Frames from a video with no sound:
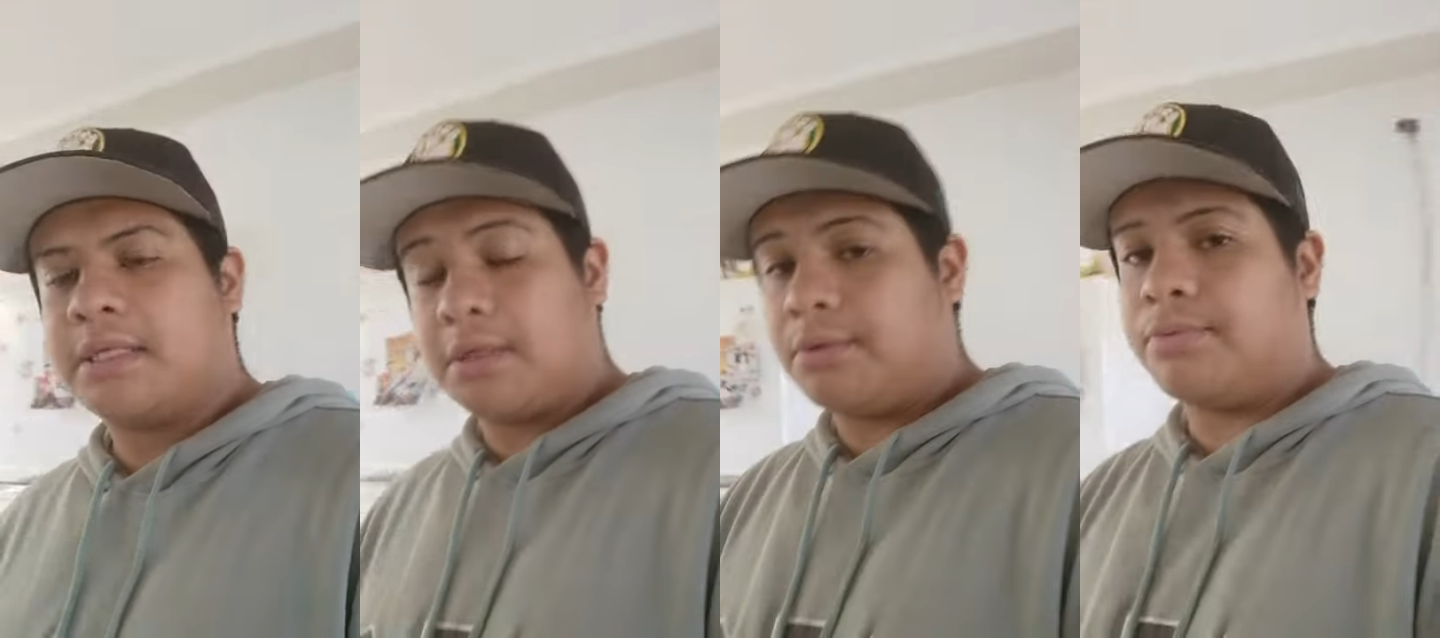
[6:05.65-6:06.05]

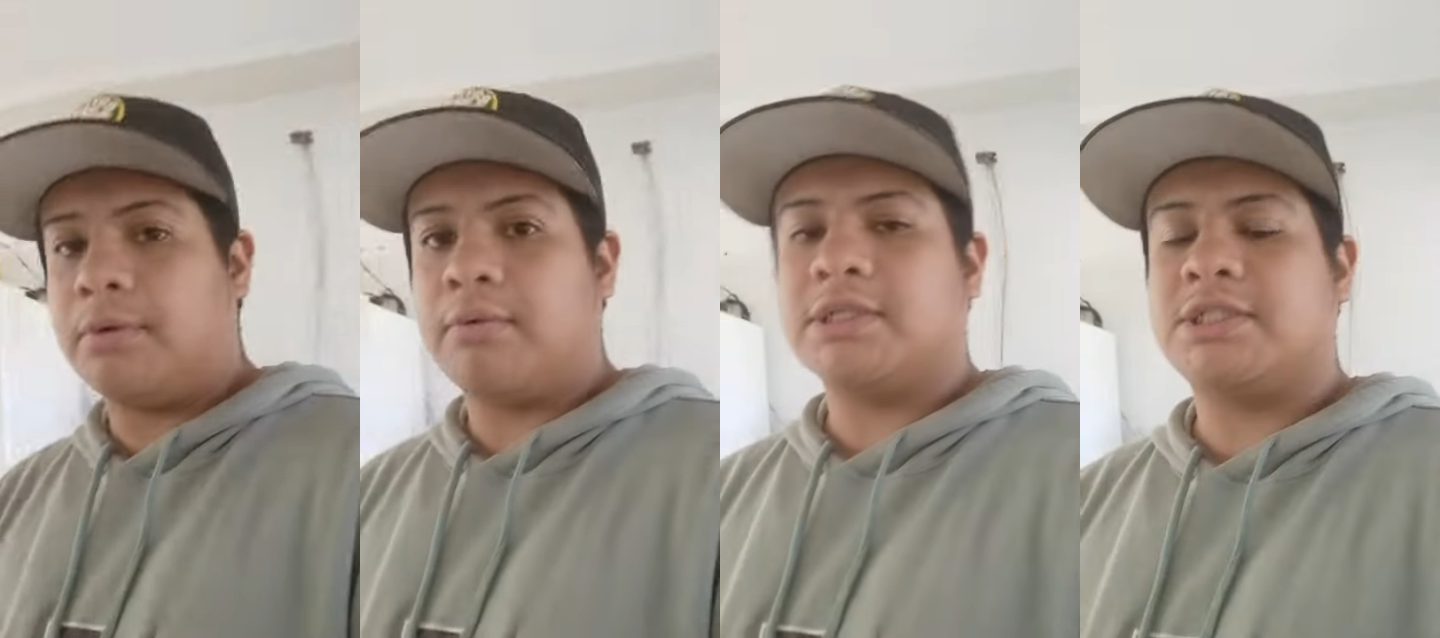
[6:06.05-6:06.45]
Thank you
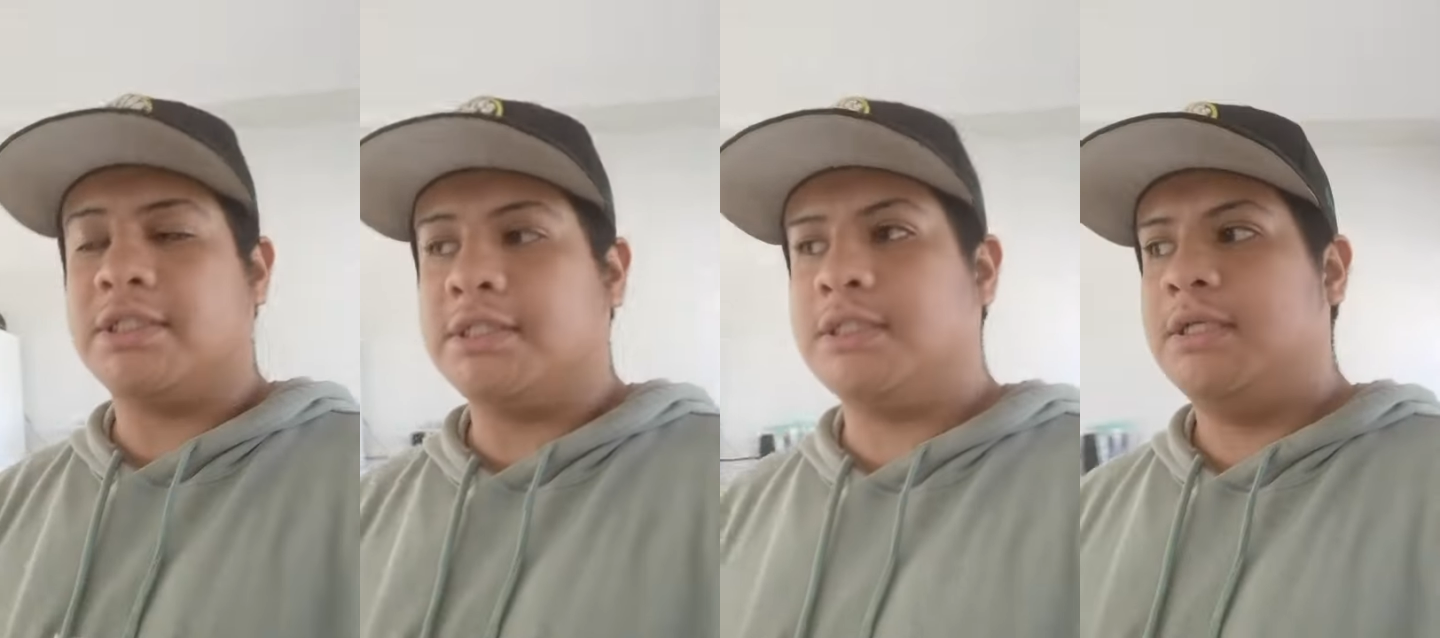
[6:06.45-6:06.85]
for
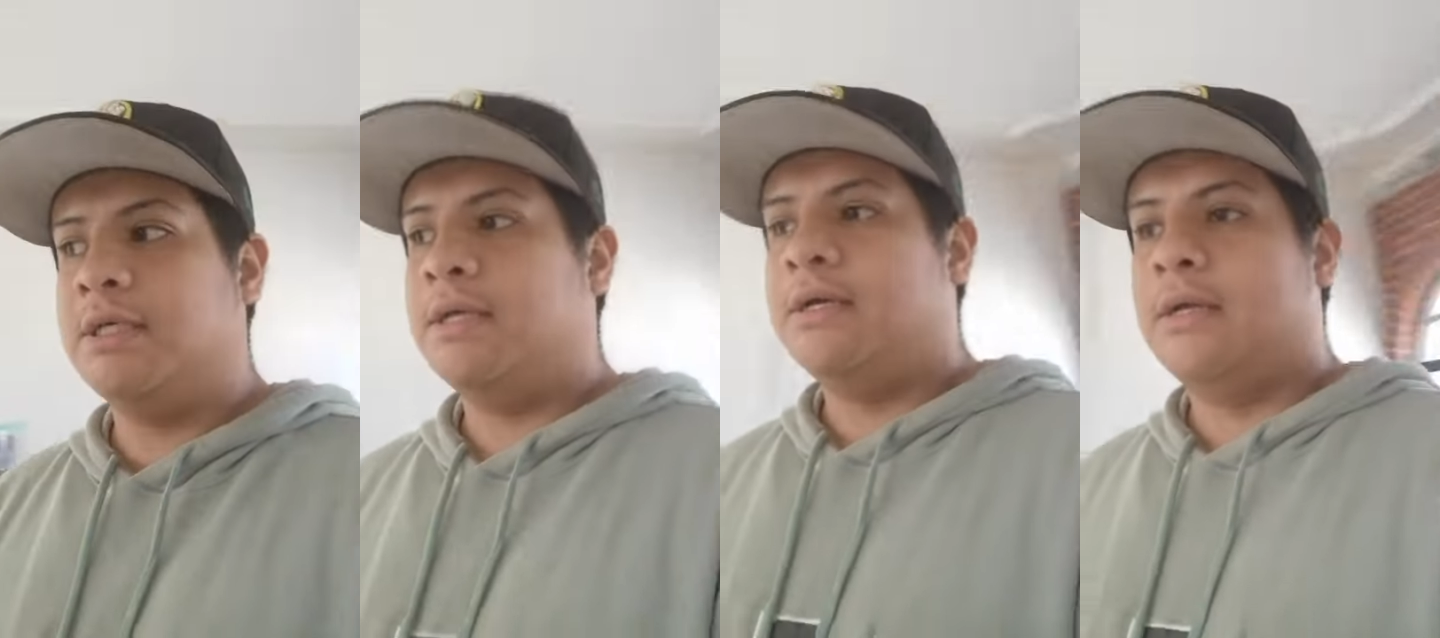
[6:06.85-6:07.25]
watching this,
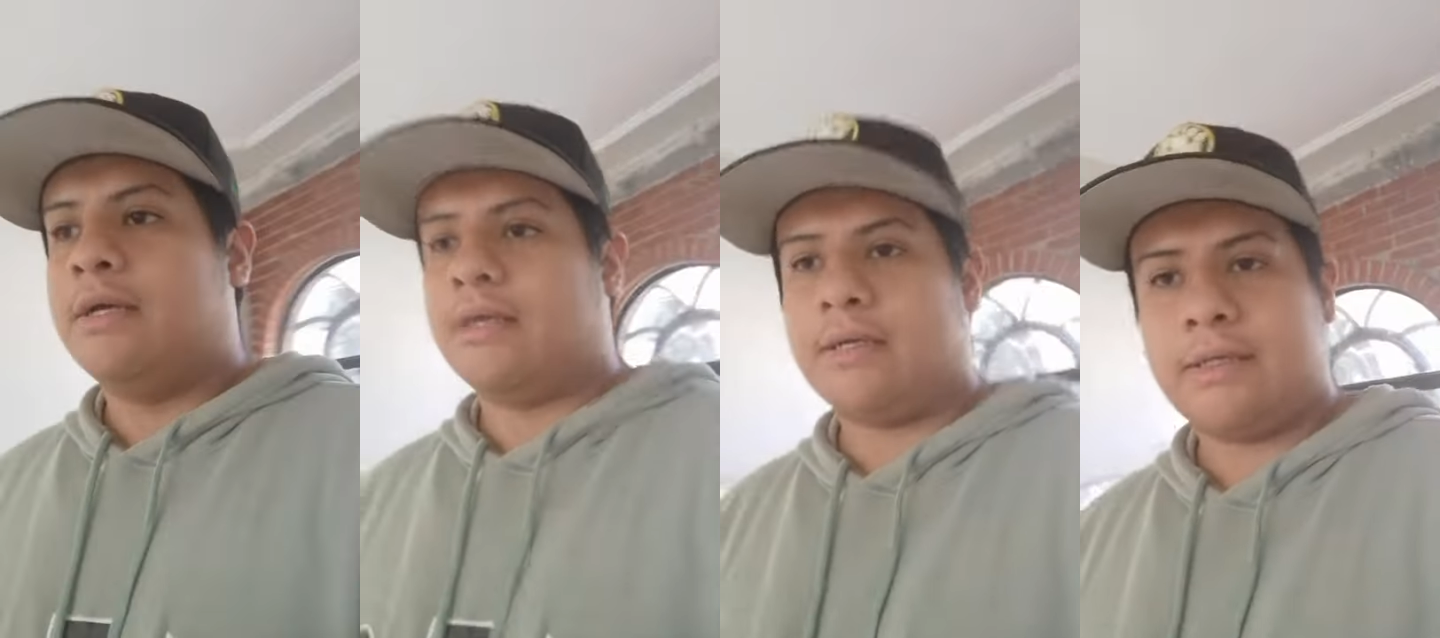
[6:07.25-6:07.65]

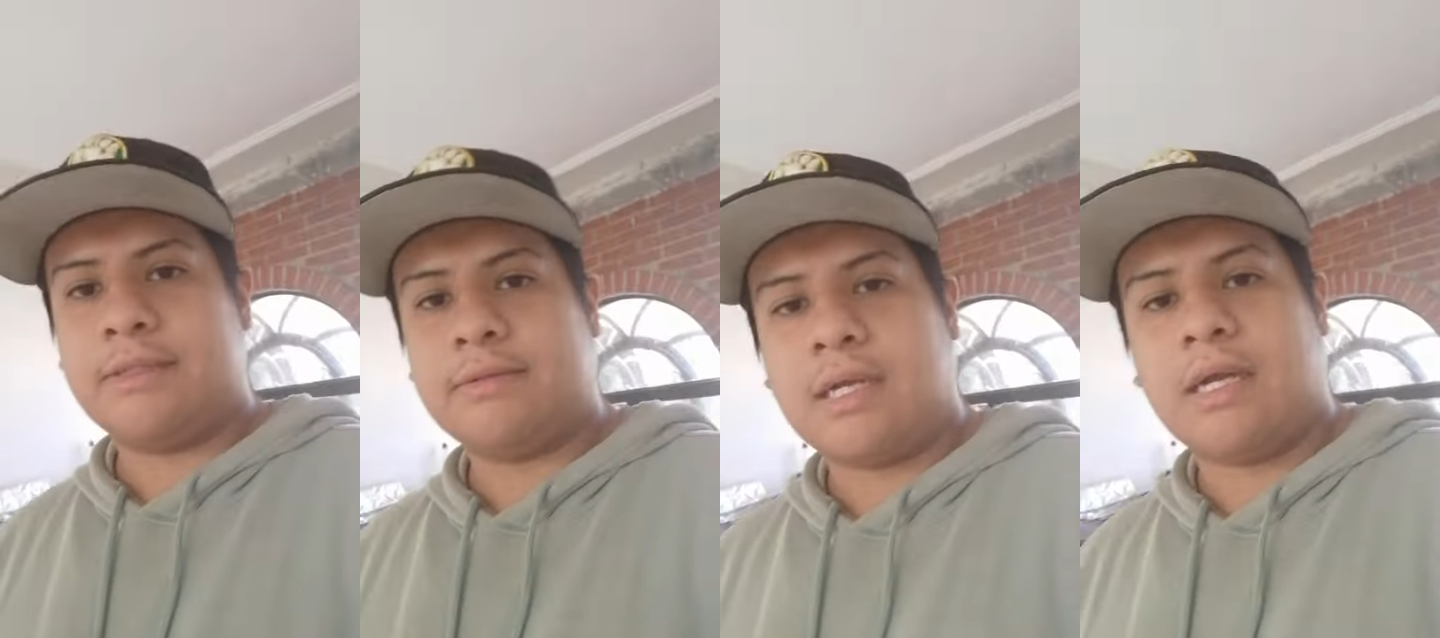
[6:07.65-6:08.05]

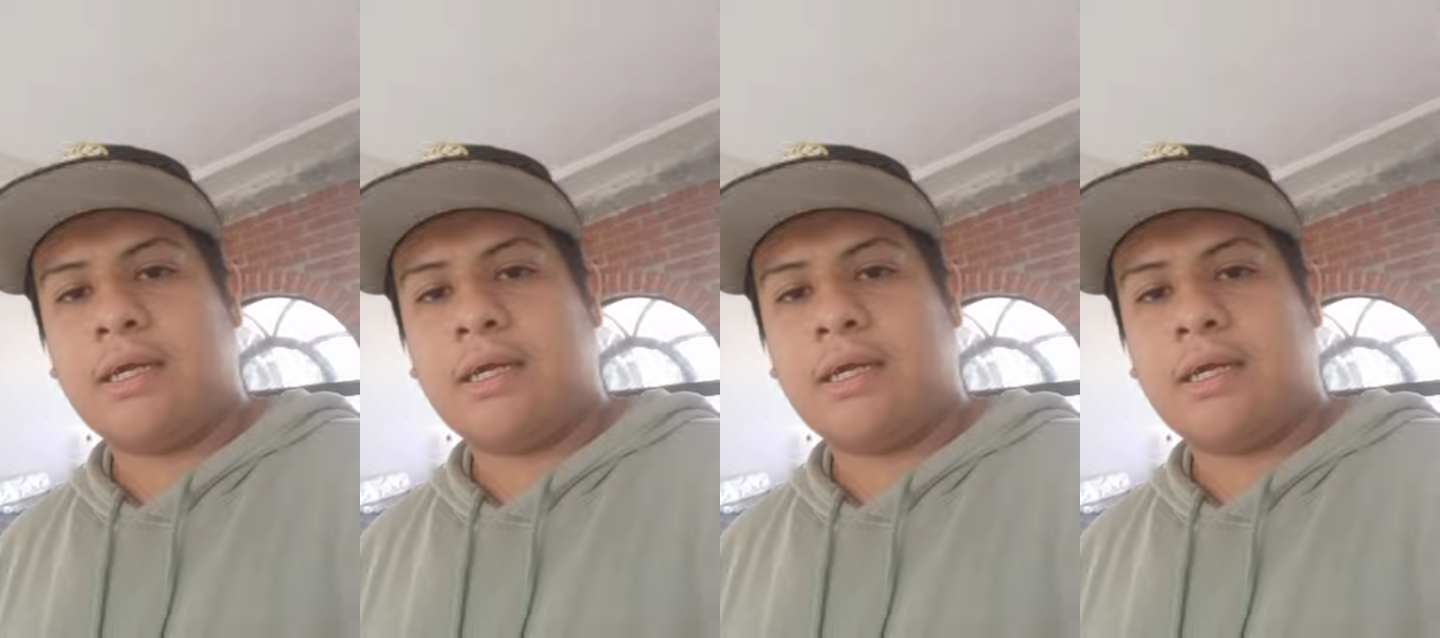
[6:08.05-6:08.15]
and uh,